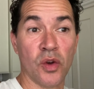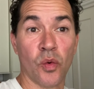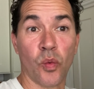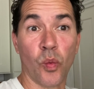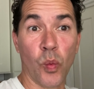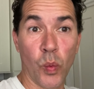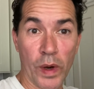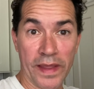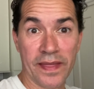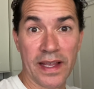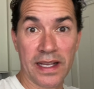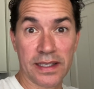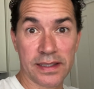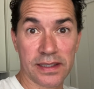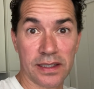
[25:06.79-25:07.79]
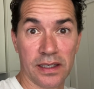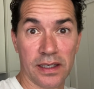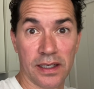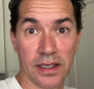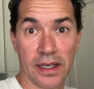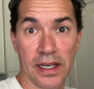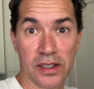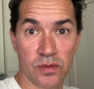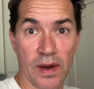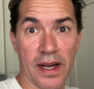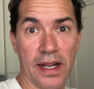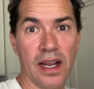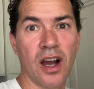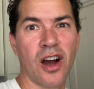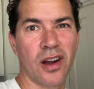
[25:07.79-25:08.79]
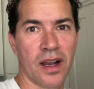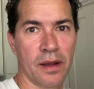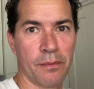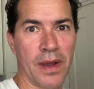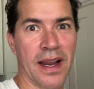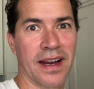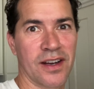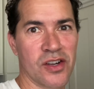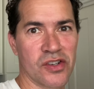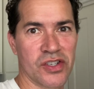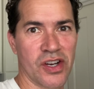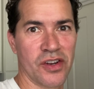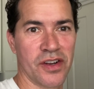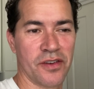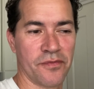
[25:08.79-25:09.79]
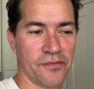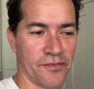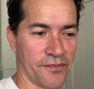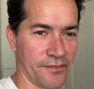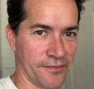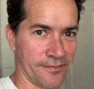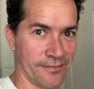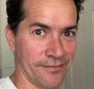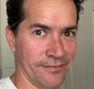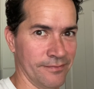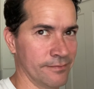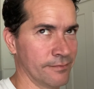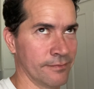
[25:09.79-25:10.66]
When this is ready, I'll come back and I'll show you.